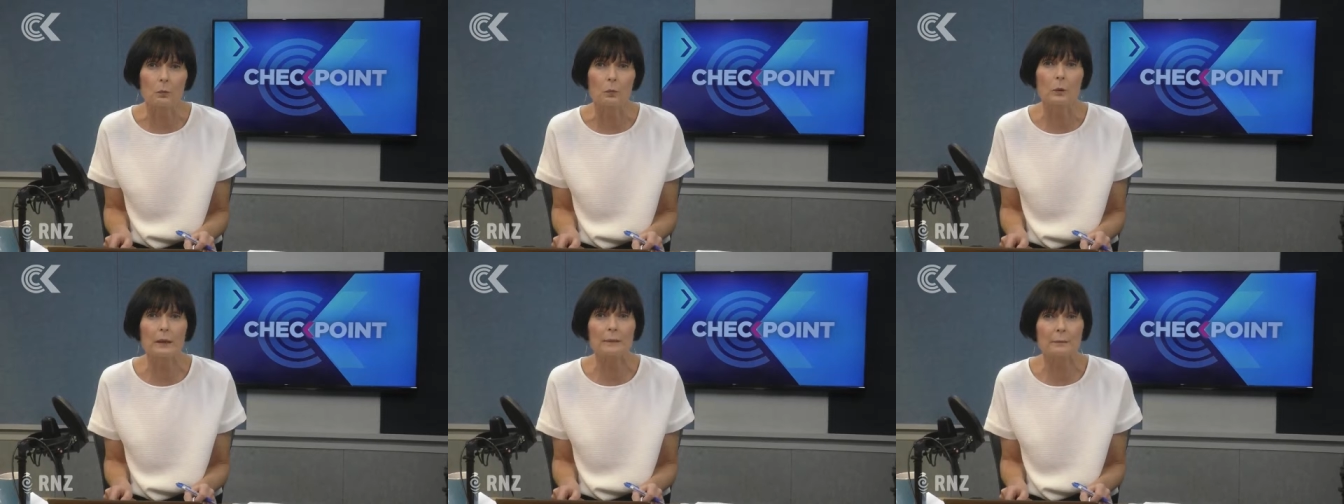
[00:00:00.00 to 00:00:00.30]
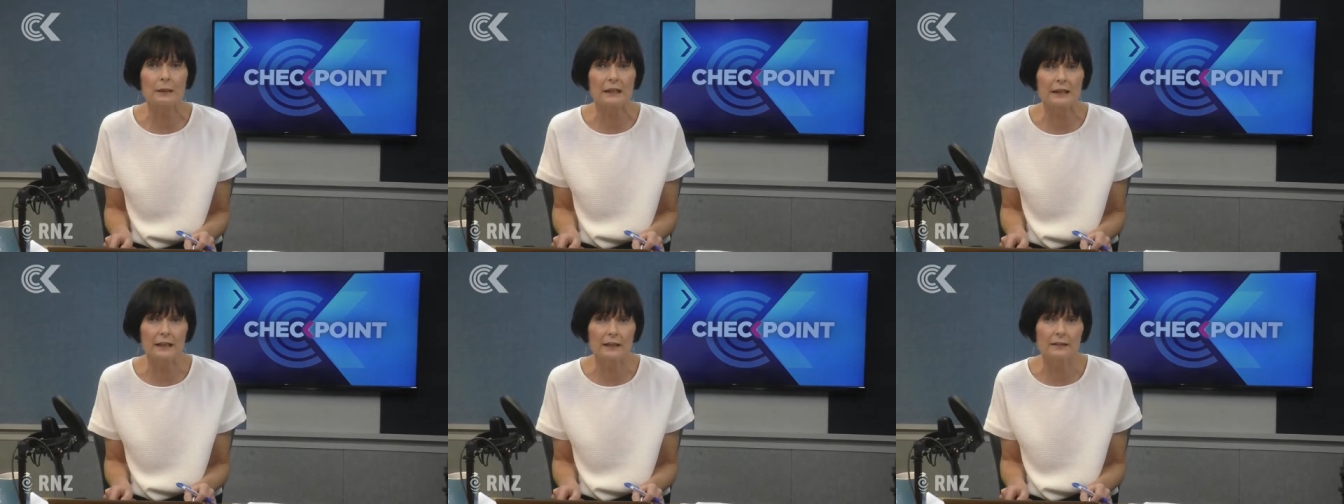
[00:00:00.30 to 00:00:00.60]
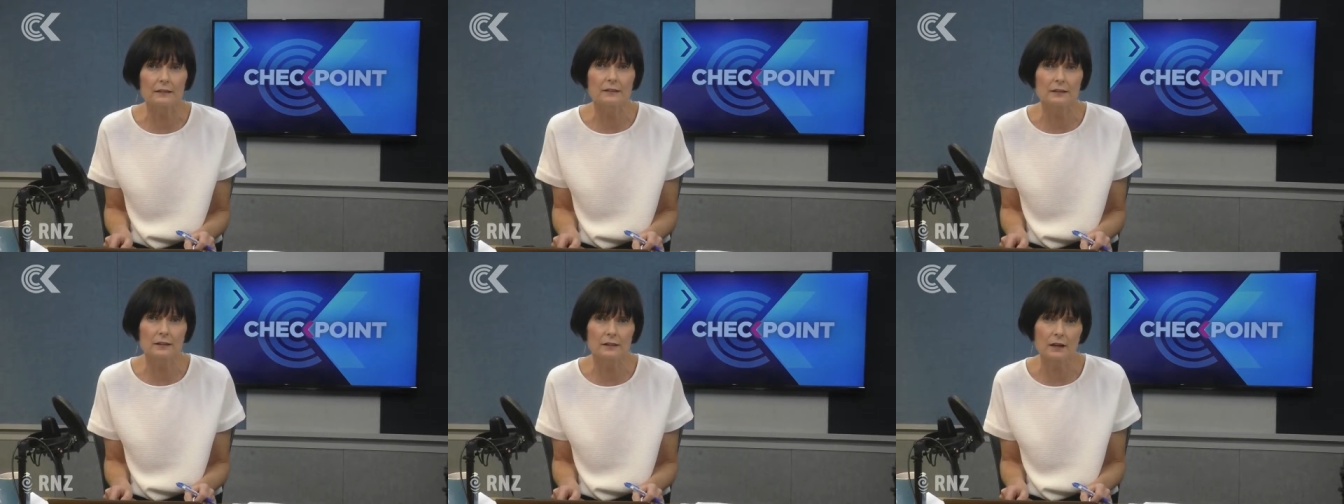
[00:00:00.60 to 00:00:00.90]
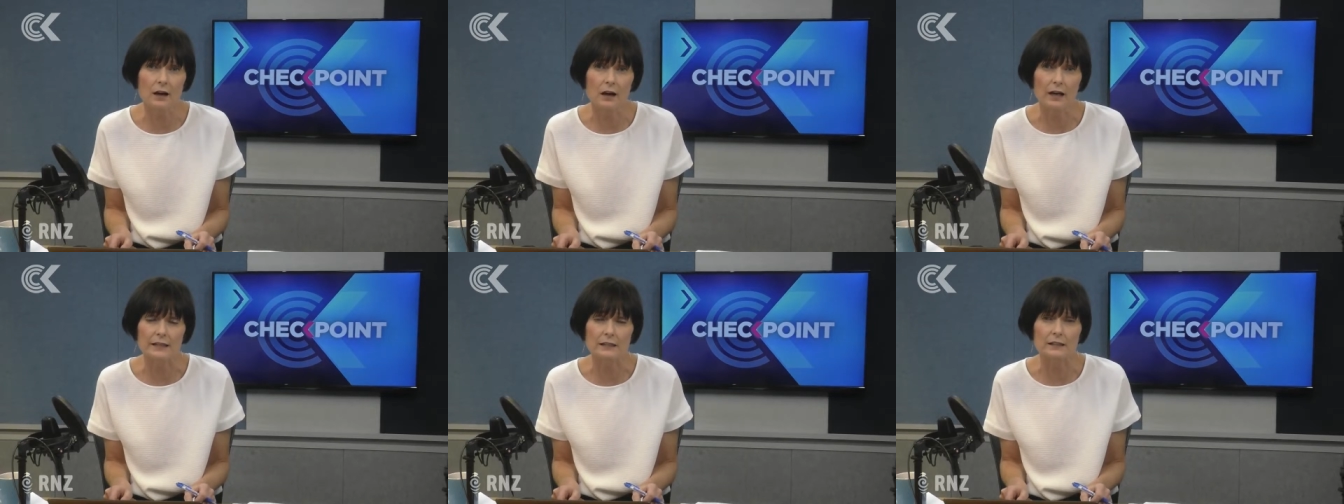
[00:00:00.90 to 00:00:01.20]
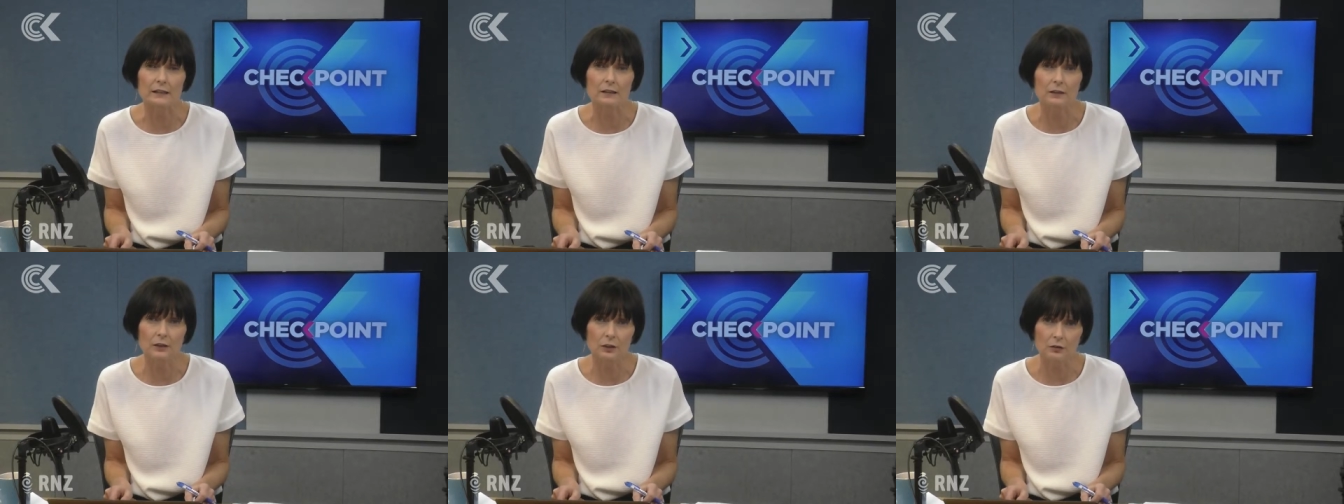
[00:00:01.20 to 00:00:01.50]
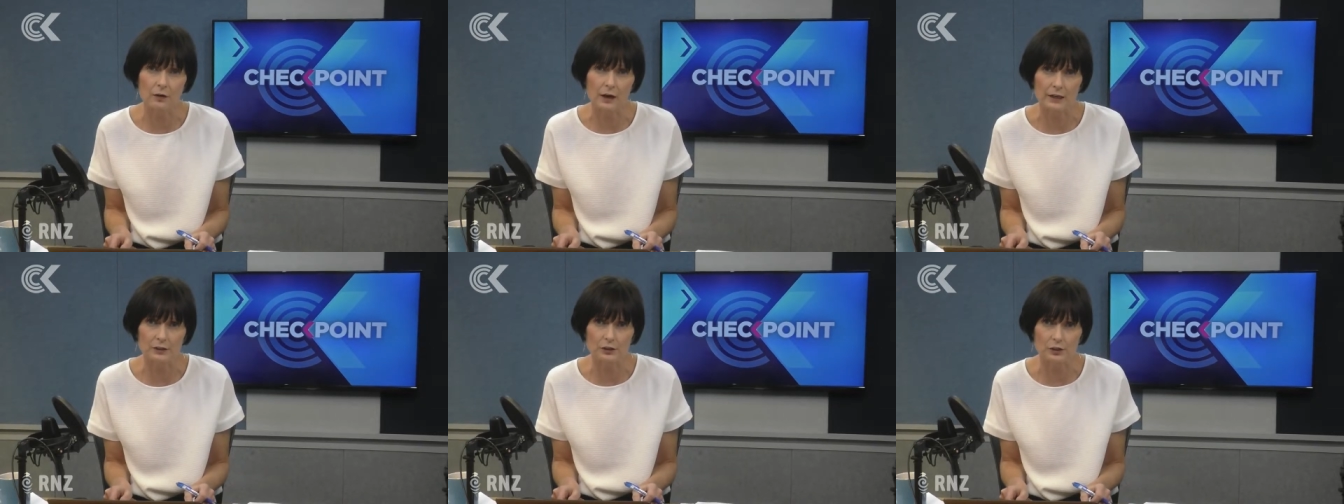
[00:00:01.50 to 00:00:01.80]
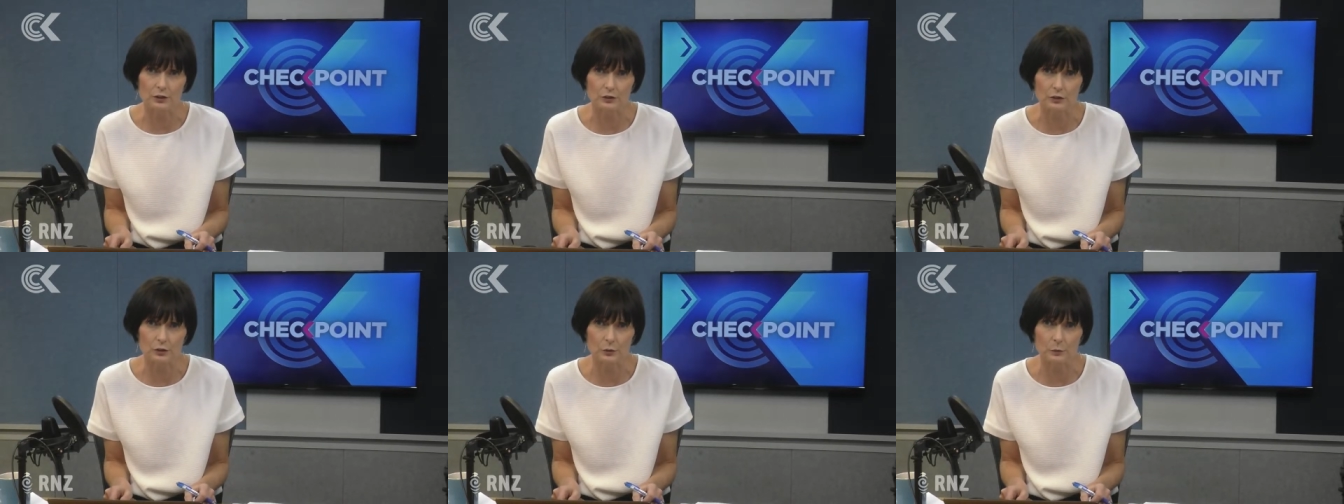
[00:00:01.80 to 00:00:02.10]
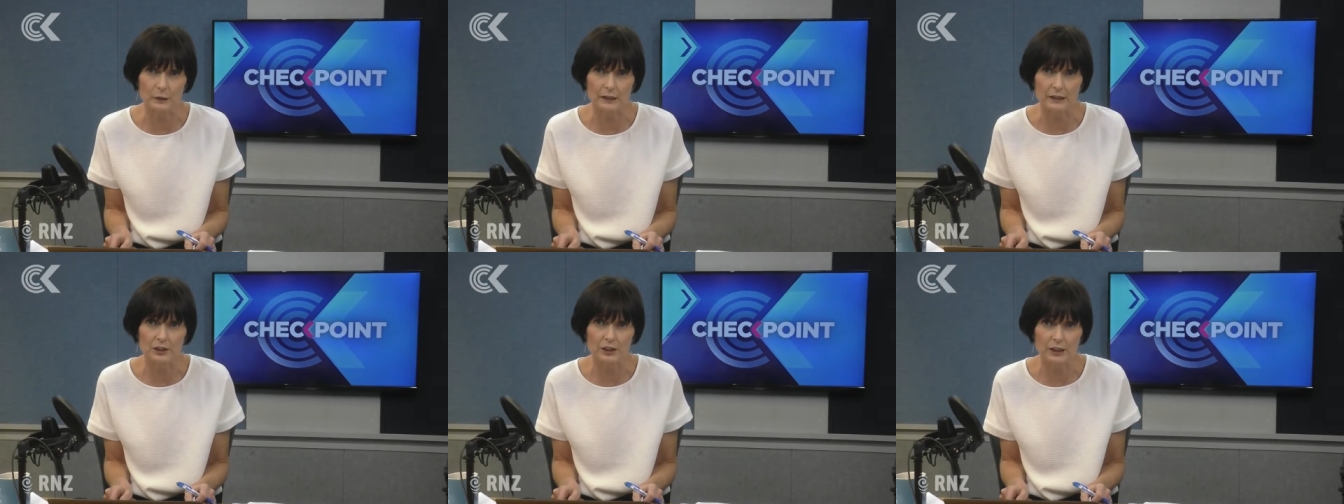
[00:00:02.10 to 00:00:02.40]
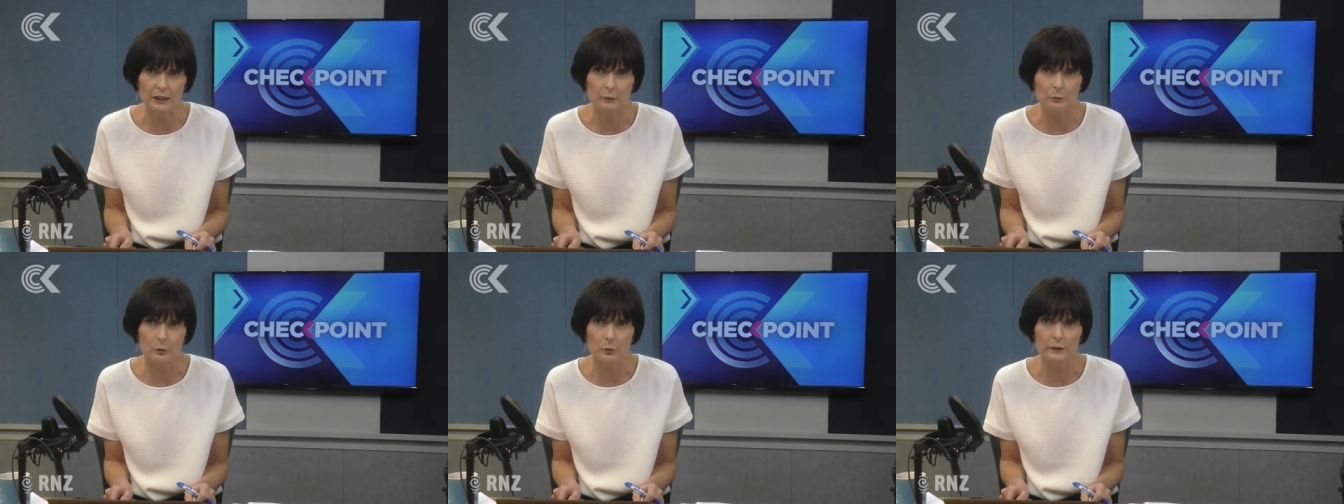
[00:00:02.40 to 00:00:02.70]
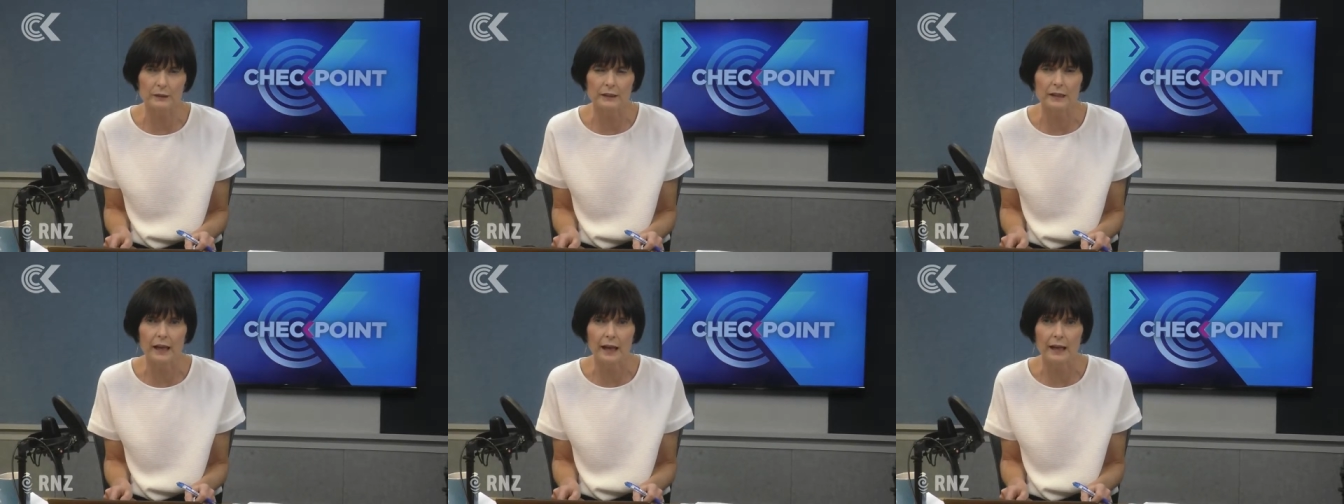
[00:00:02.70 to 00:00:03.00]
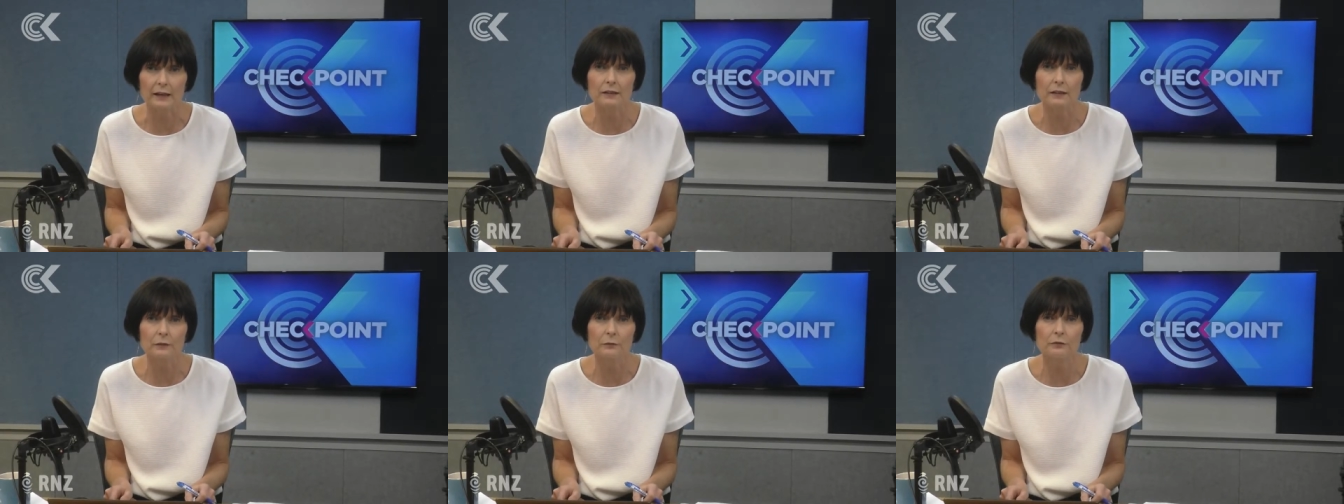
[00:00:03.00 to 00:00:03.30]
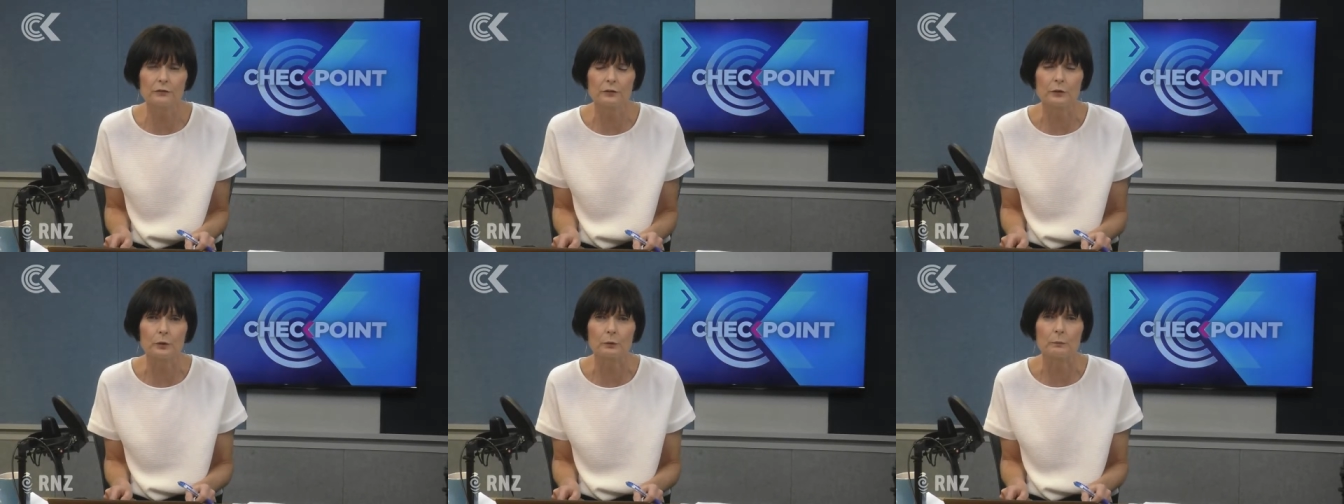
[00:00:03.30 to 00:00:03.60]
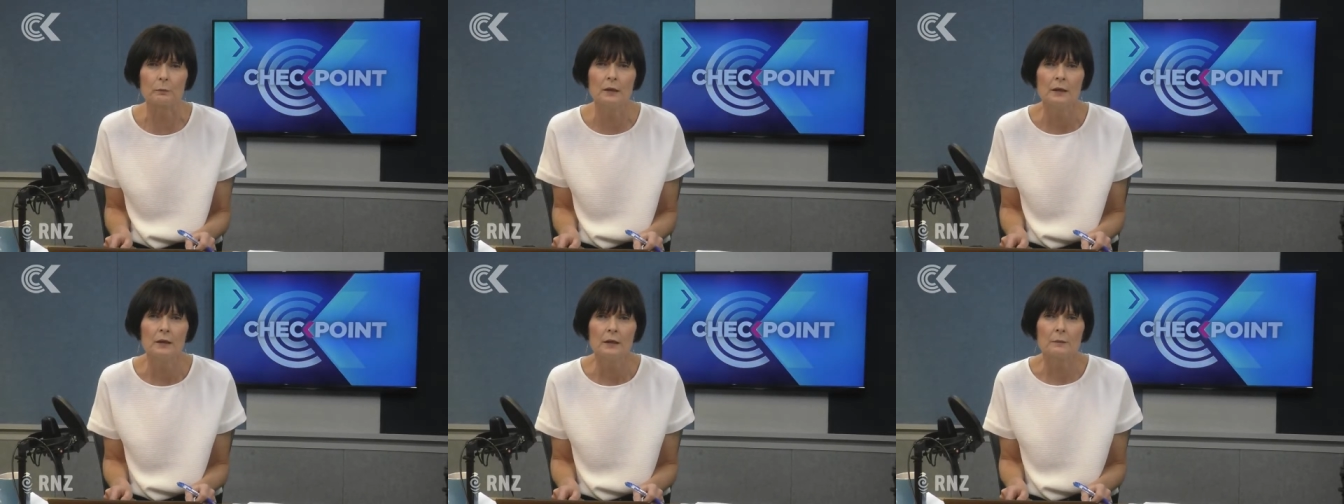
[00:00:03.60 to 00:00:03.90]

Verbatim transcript: We begin tonight in Christchurch, where Checkpoint can confirm